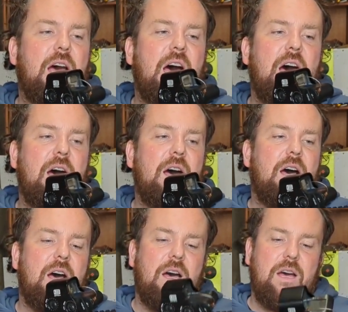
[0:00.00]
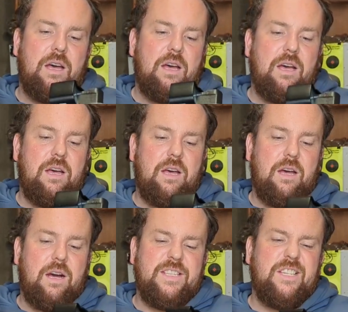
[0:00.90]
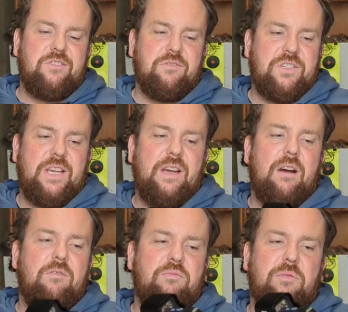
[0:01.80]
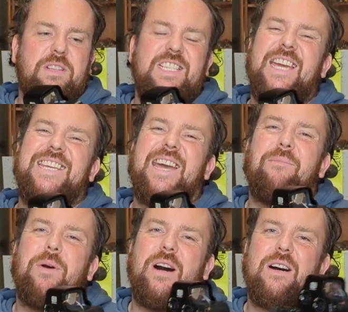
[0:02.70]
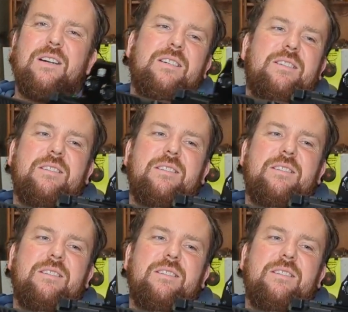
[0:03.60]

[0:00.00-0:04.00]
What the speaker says: I did sort of say I would probably take it apart